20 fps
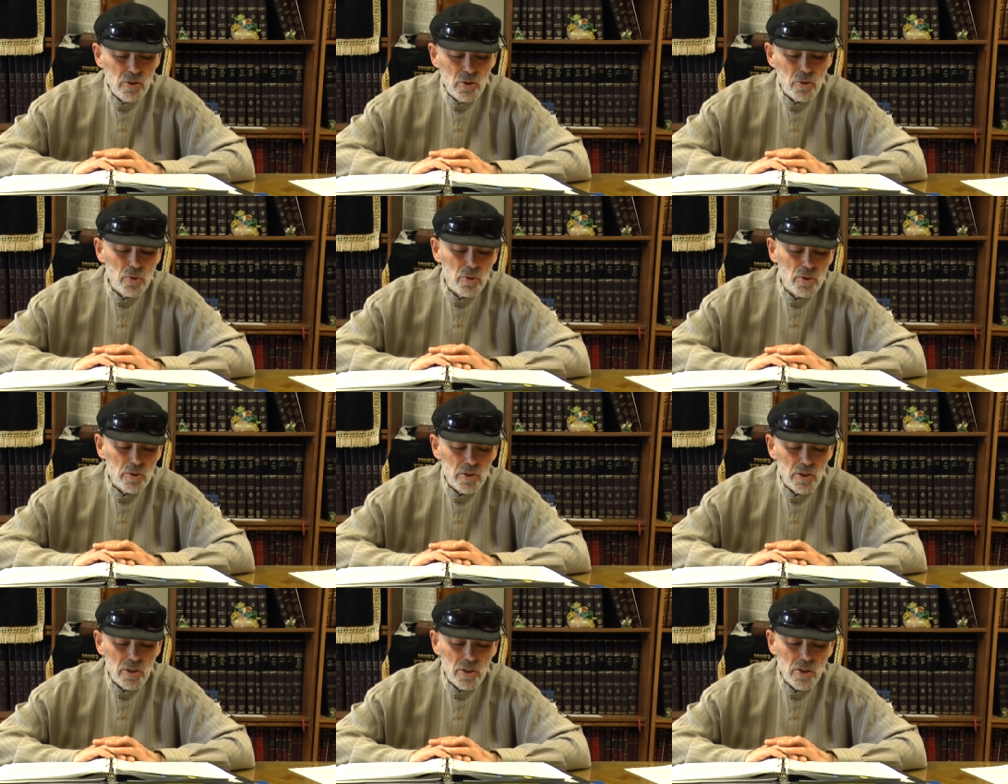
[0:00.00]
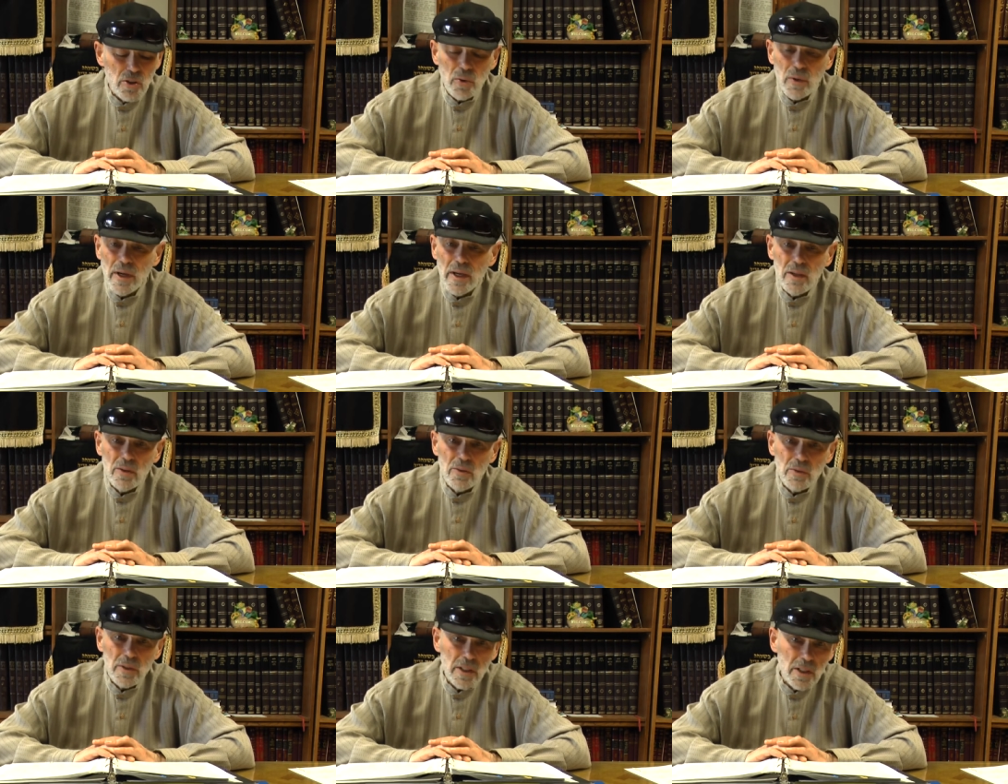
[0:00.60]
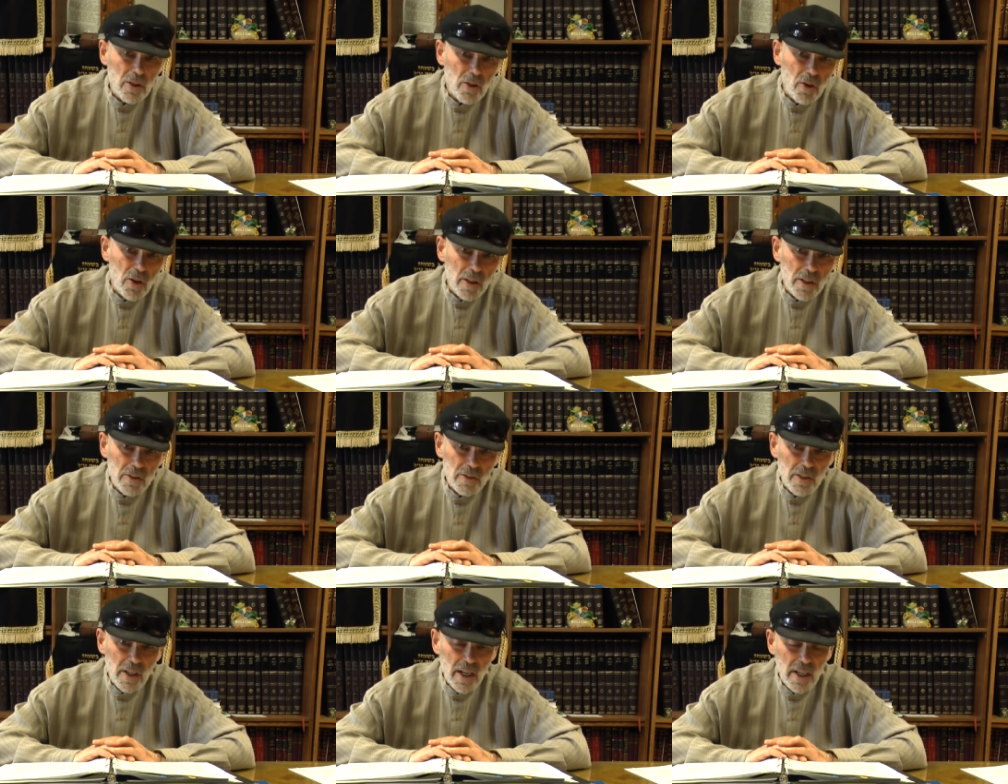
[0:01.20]
jewels in the crown that had
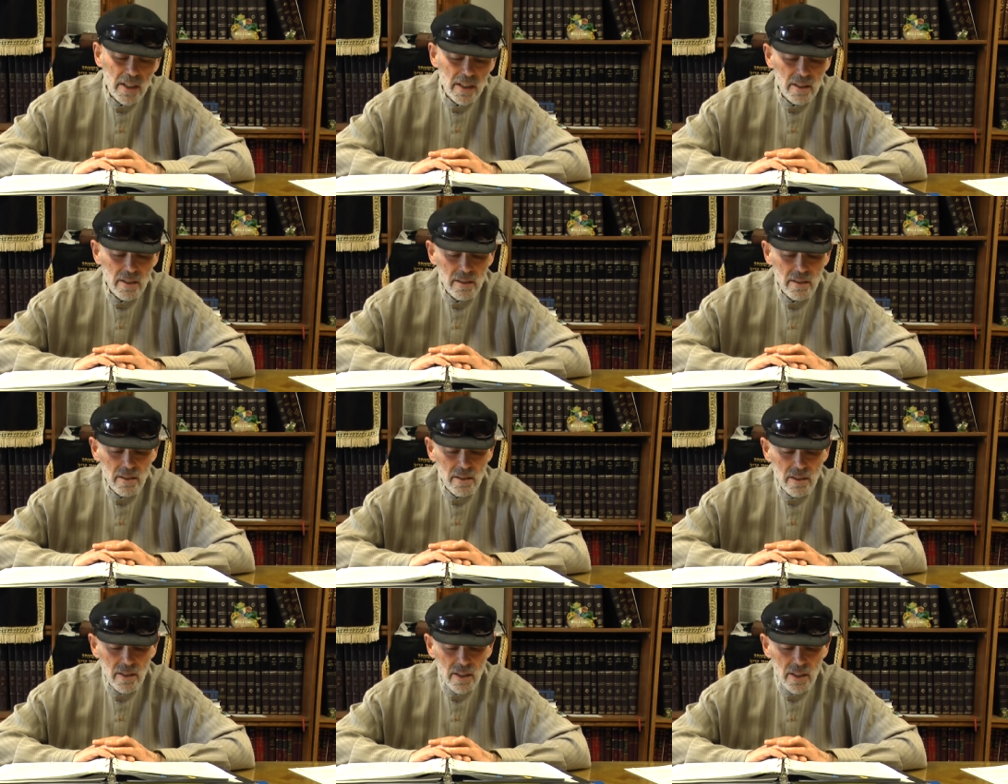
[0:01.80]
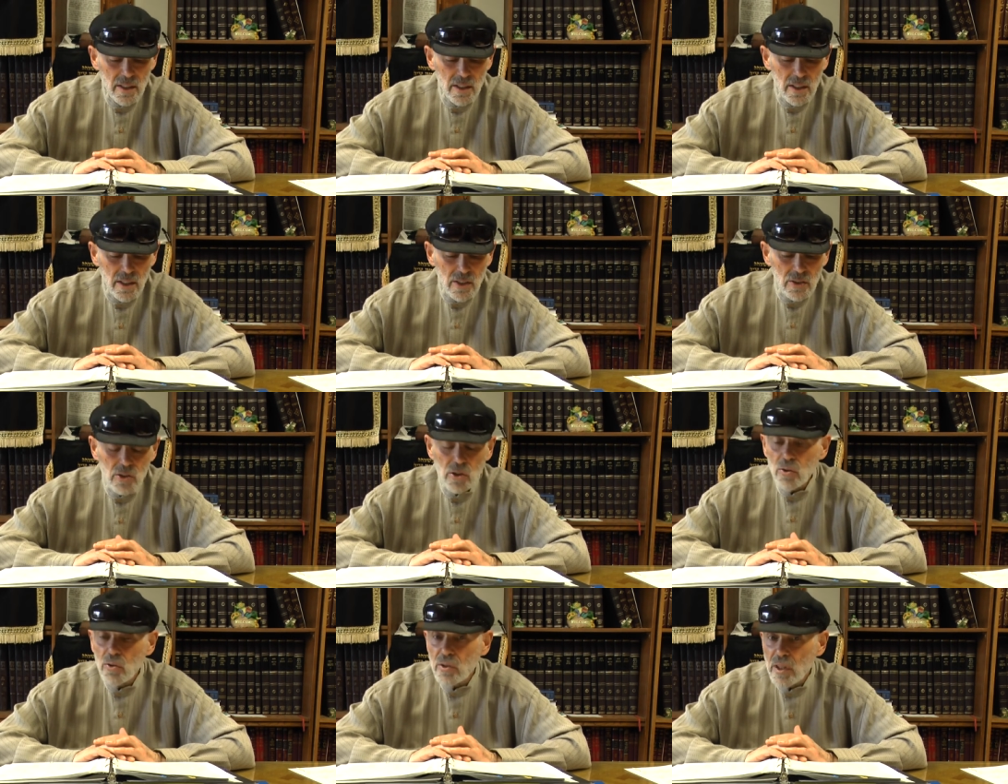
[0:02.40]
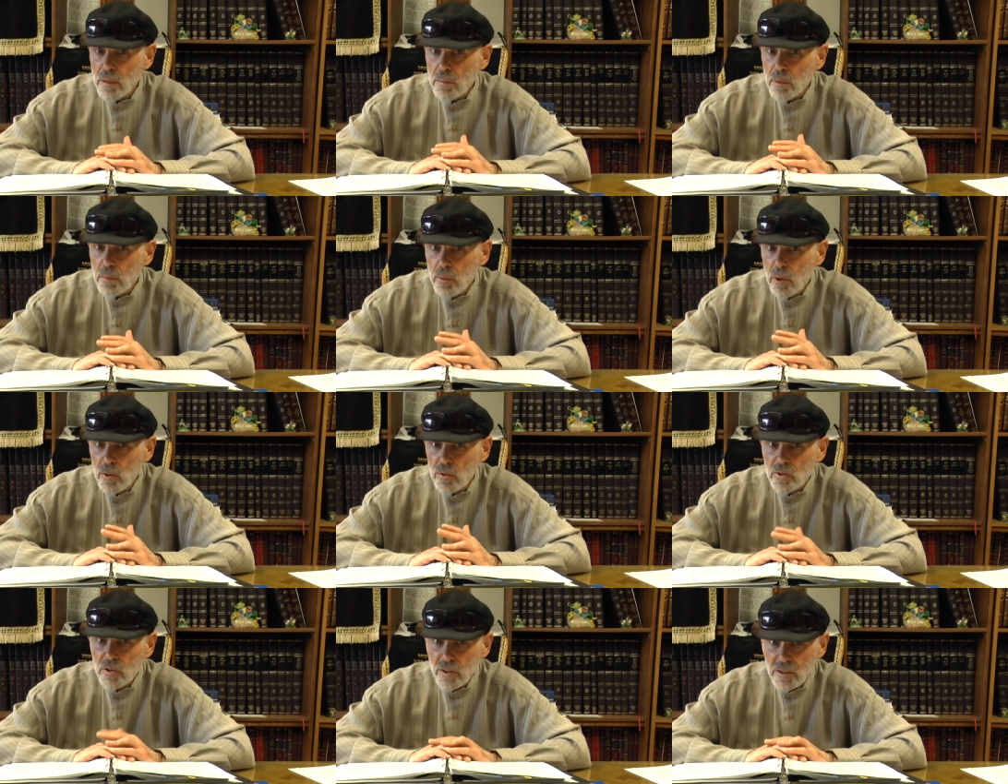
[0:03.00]
caught his eye. So they
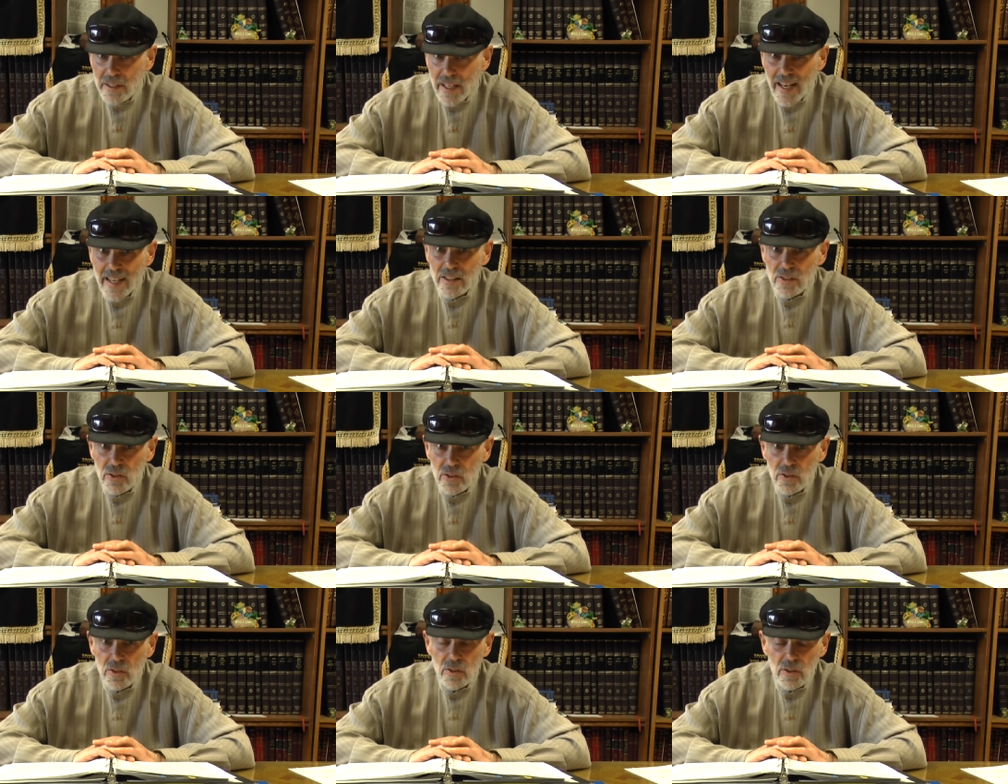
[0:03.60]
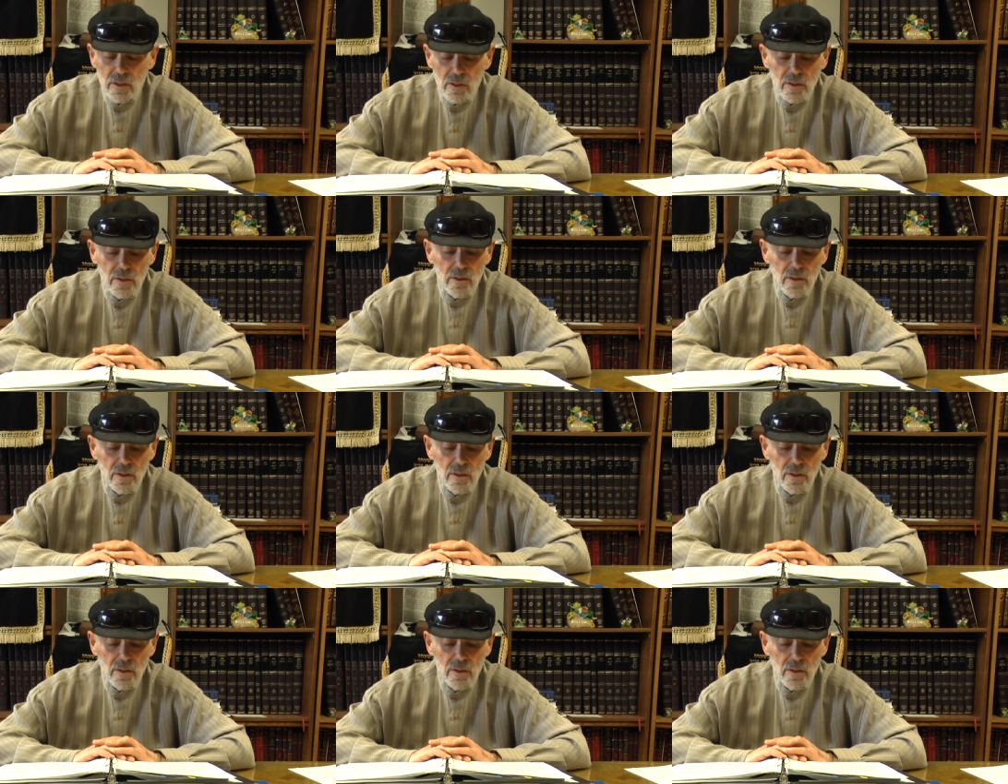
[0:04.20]
proposed a test.